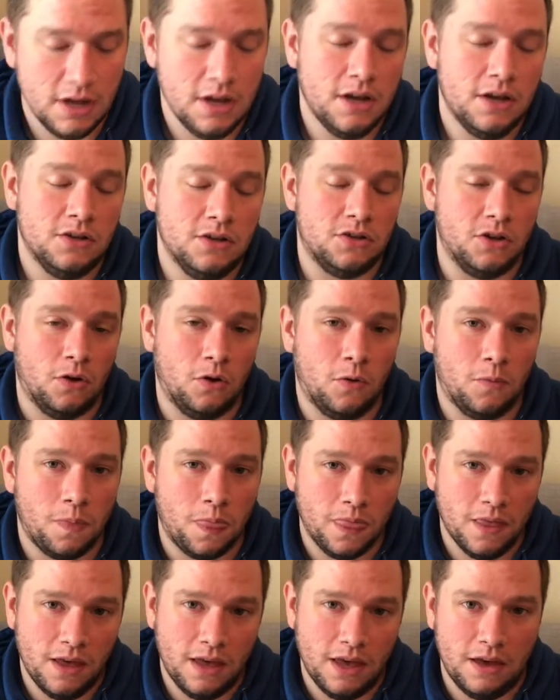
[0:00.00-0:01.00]
So
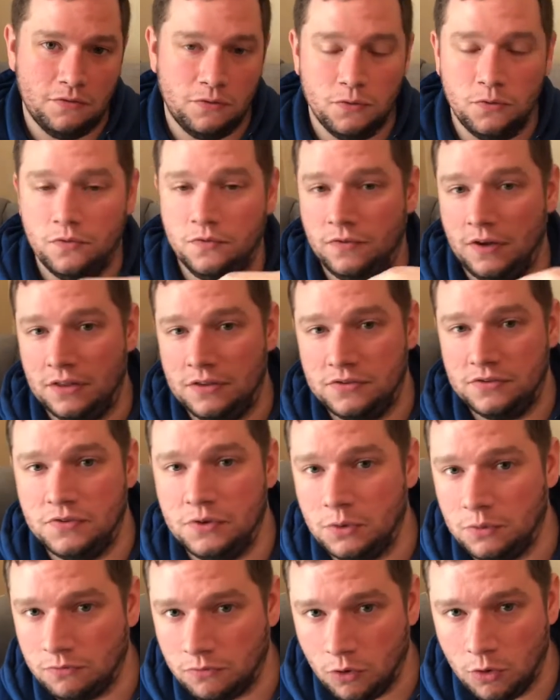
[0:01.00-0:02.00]
if you found this video
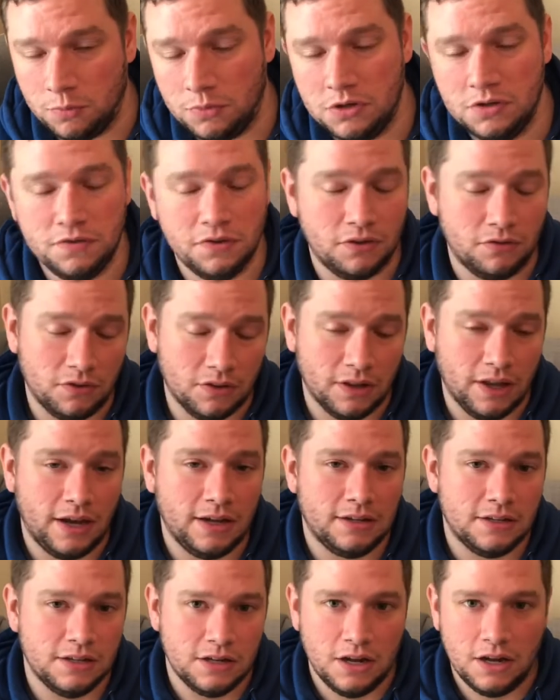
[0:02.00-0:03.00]
informative, if you liked
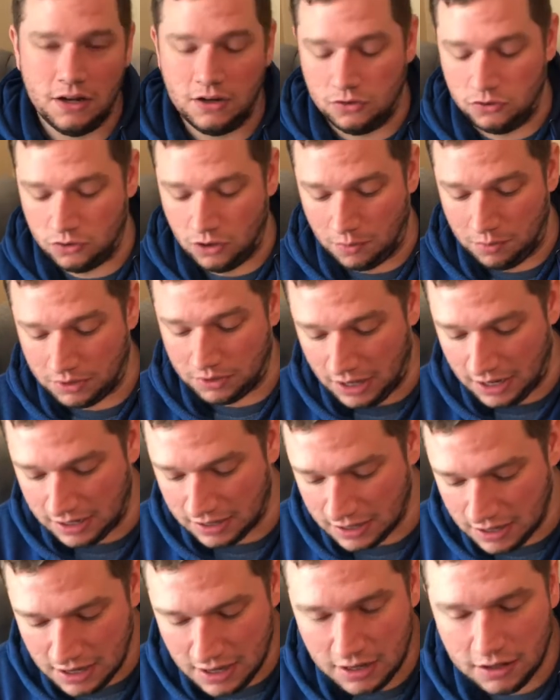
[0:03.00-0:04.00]
it, drop a like.
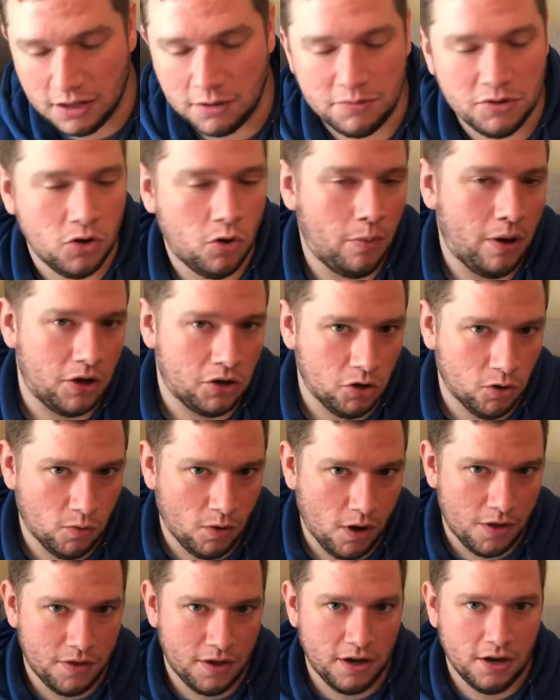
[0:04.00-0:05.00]
Let me know about your
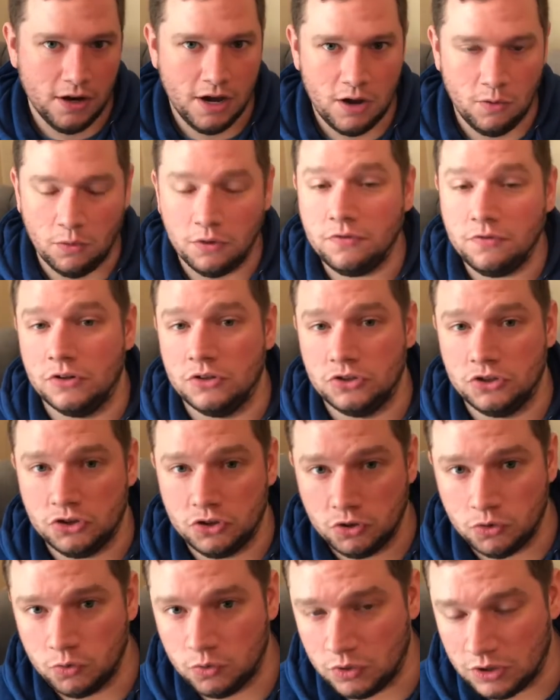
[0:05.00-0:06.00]
Roth IRA, what funds
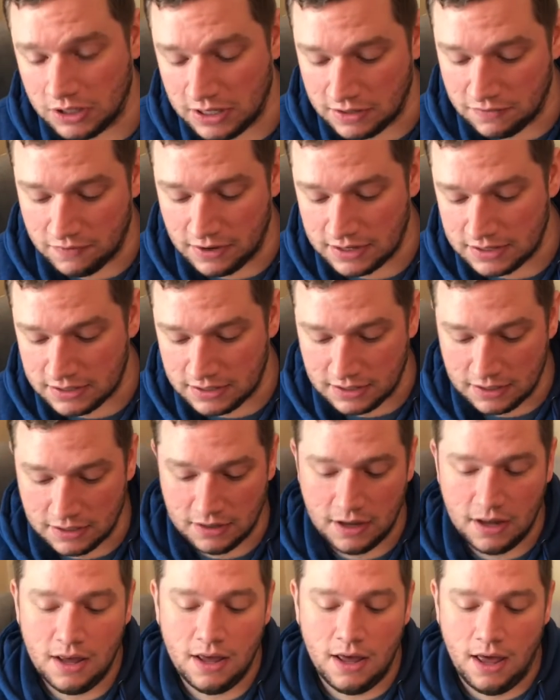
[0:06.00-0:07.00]
you invest in,
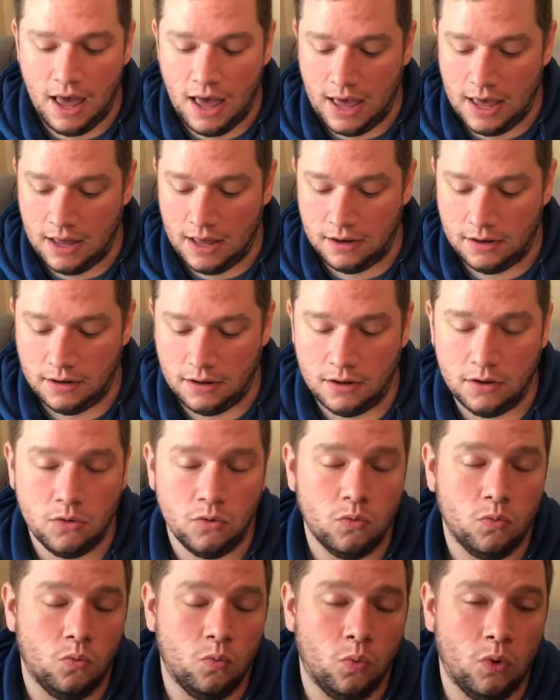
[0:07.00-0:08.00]
and
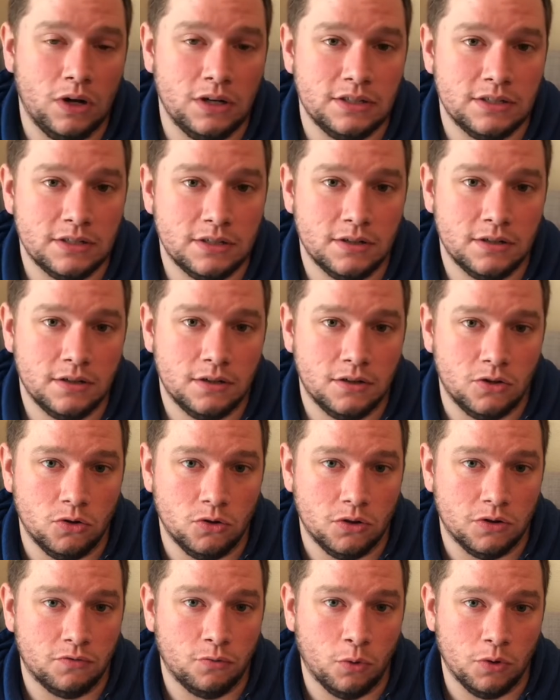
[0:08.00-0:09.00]
what you
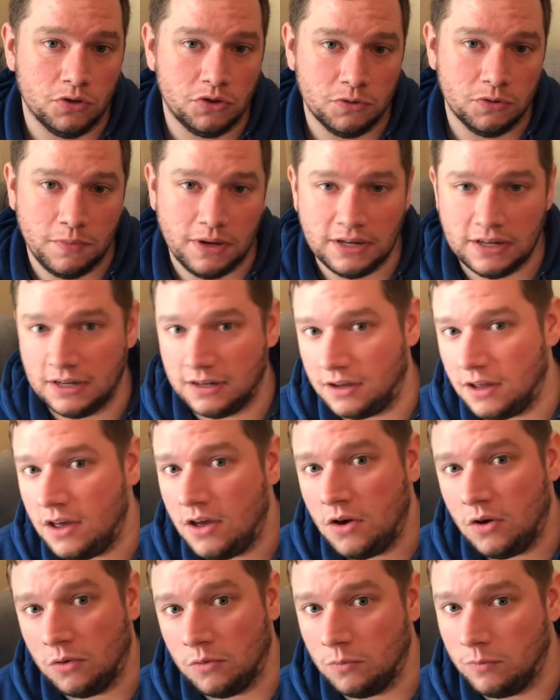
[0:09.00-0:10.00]
look forward to making
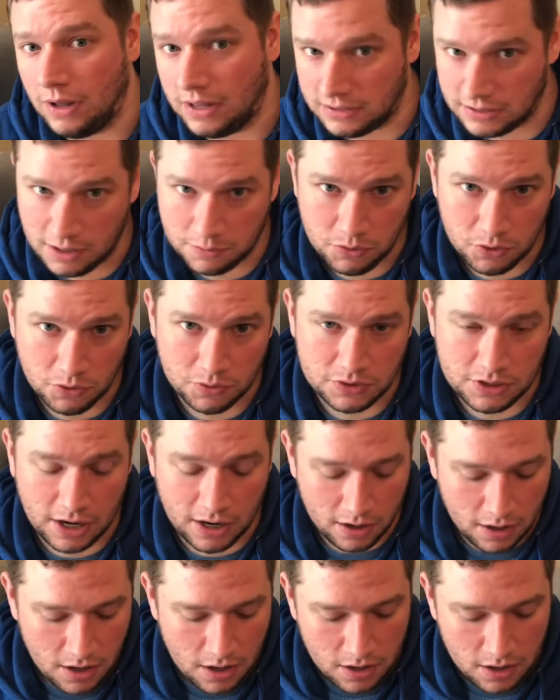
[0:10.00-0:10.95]
by the time you retire.